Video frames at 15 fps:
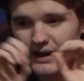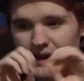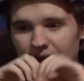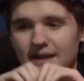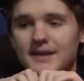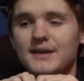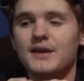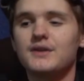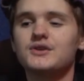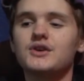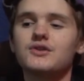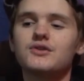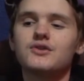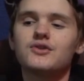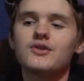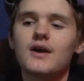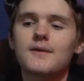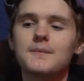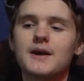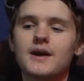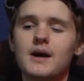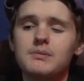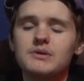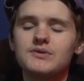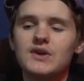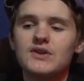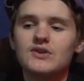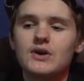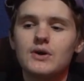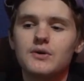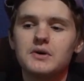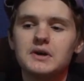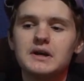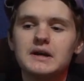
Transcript: And it just struck me a couple of days ago.